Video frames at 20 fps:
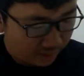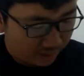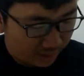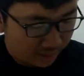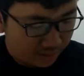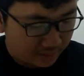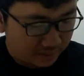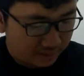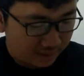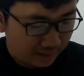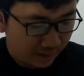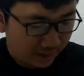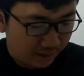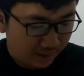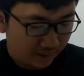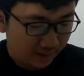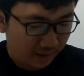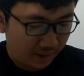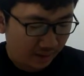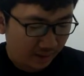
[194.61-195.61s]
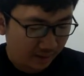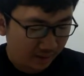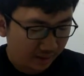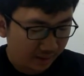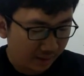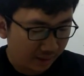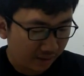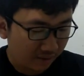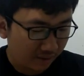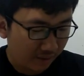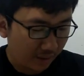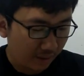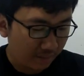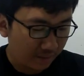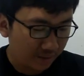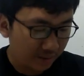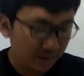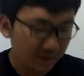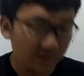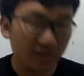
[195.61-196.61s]
understand that learning
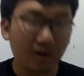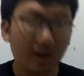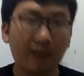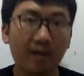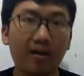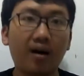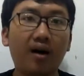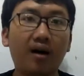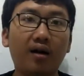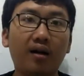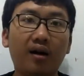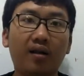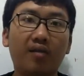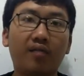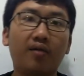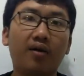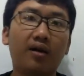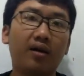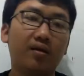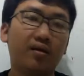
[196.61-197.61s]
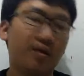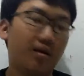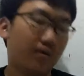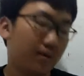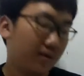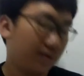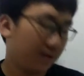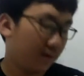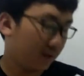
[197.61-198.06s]
grammar is not as hard as what it's thought.